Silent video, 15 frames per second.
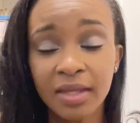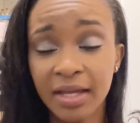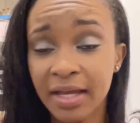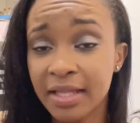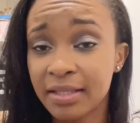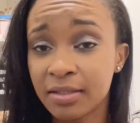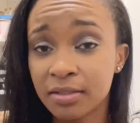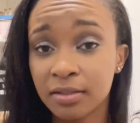
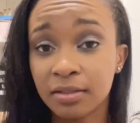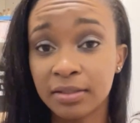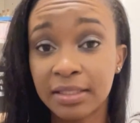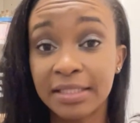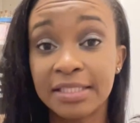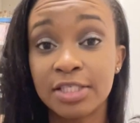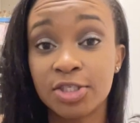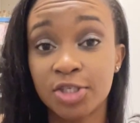And
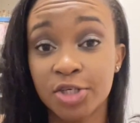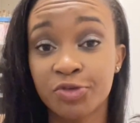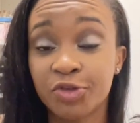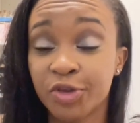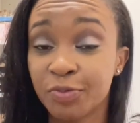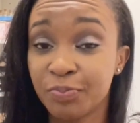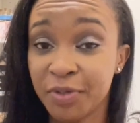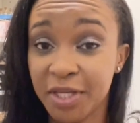this is just for
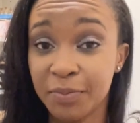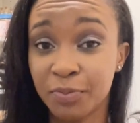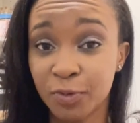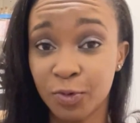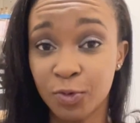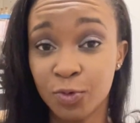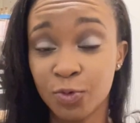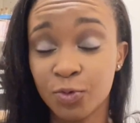the
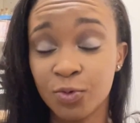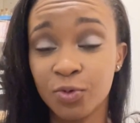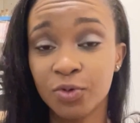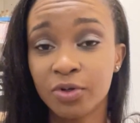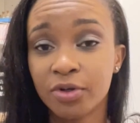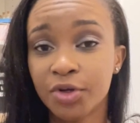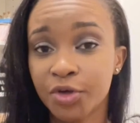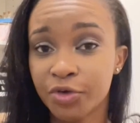people who
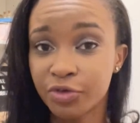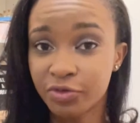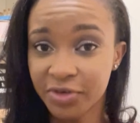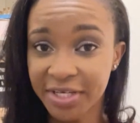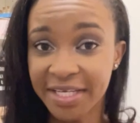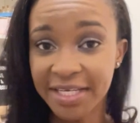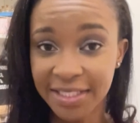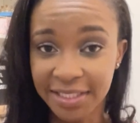
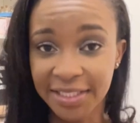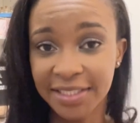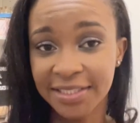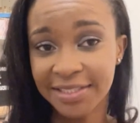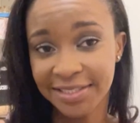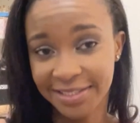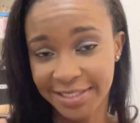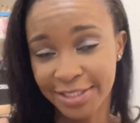really
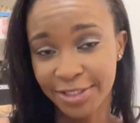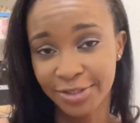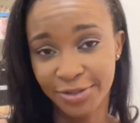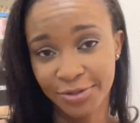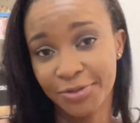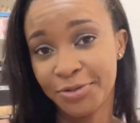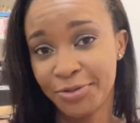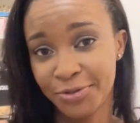didn't
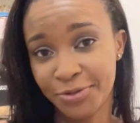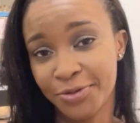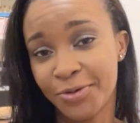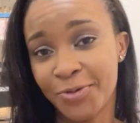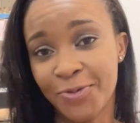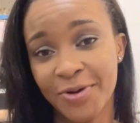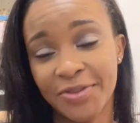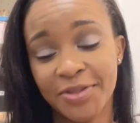know
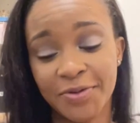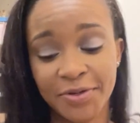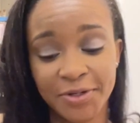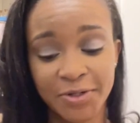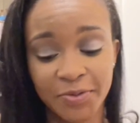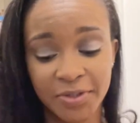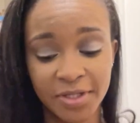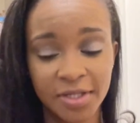what they were
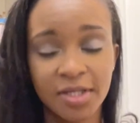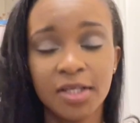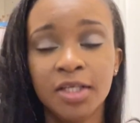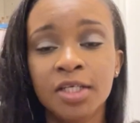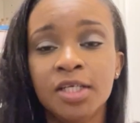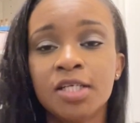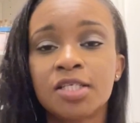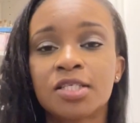doing.
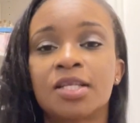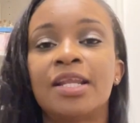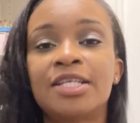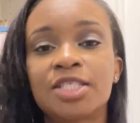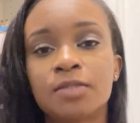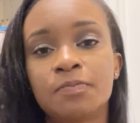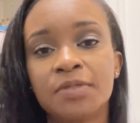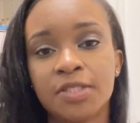So let's
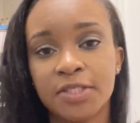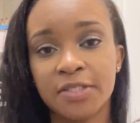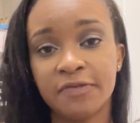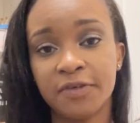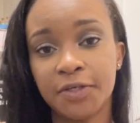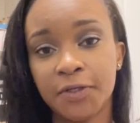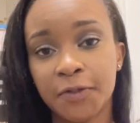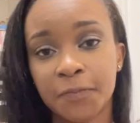jump into the
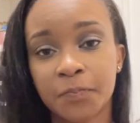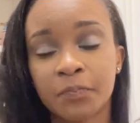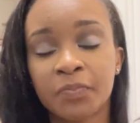video.